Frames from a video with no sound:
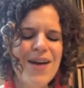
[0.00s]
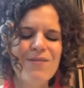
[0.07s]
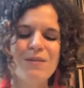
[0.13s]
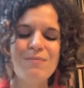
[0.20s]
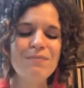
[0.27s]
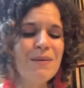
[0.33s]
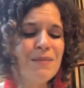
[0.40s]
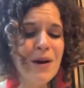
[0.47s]

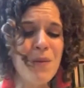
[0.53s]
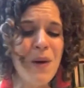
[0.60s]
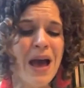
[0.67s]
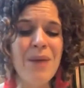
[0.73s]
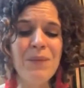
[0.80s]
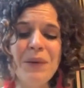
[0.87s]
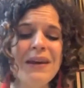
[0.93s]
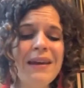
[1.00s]
Remember
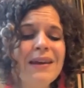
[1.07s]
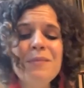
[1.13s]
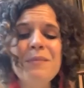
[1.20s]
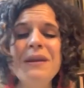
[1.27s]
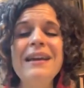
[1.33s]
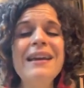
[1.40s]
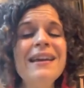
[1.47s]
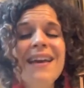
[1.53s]
when we
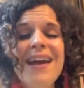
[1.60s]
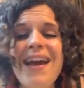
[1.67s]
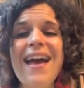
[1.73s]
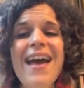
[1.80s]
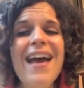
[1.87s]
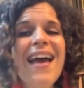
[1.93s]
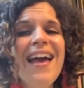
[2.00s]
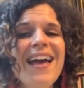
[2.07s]

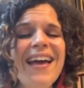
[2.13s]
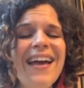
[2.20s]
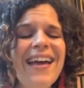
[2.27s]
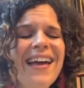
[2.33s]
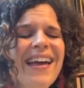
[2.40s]
began?